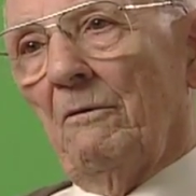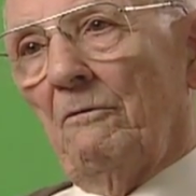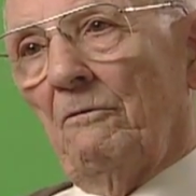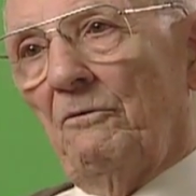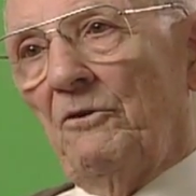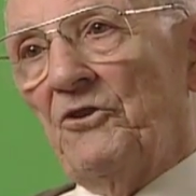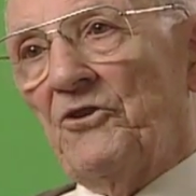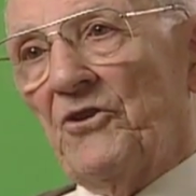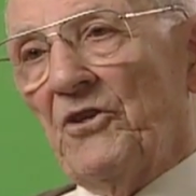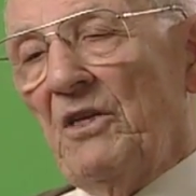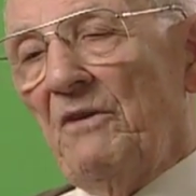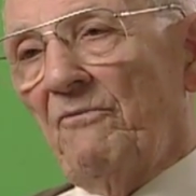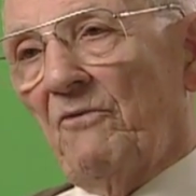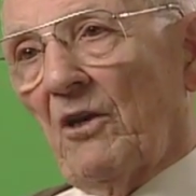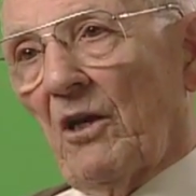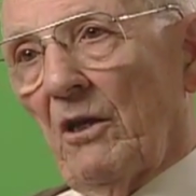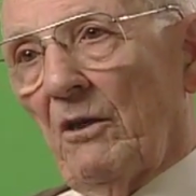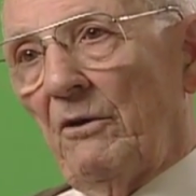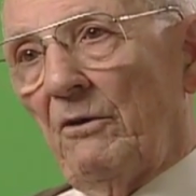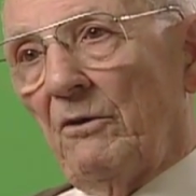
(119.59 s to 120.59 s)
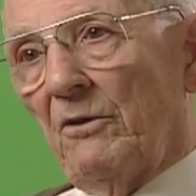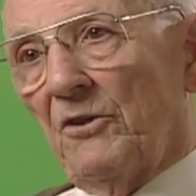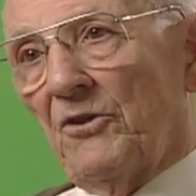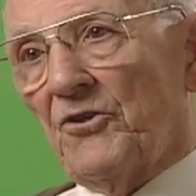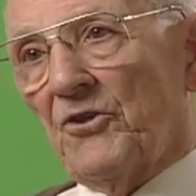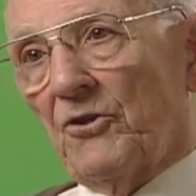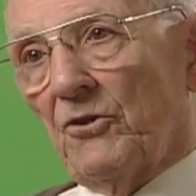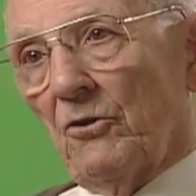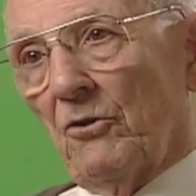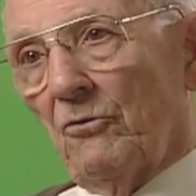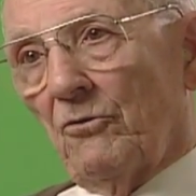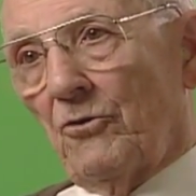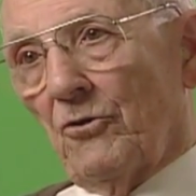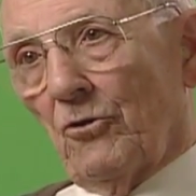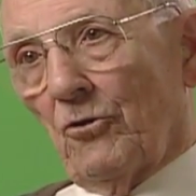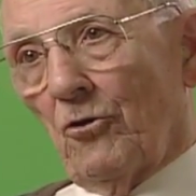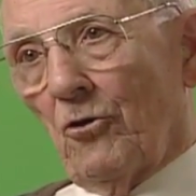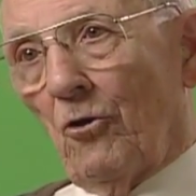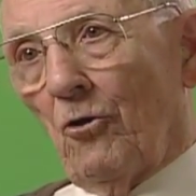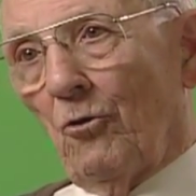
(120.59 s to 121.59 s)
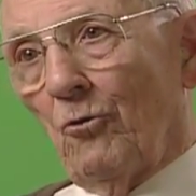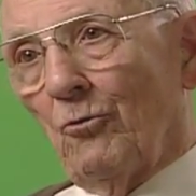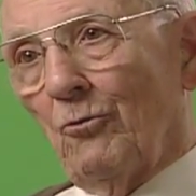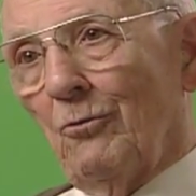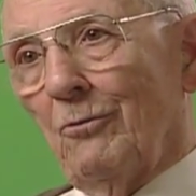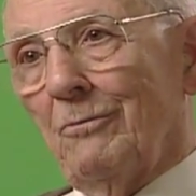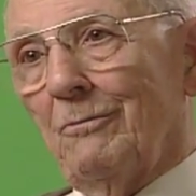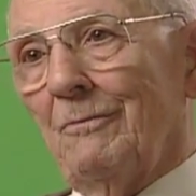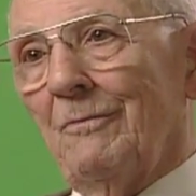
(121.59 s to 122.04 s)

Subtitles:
receive clearance to go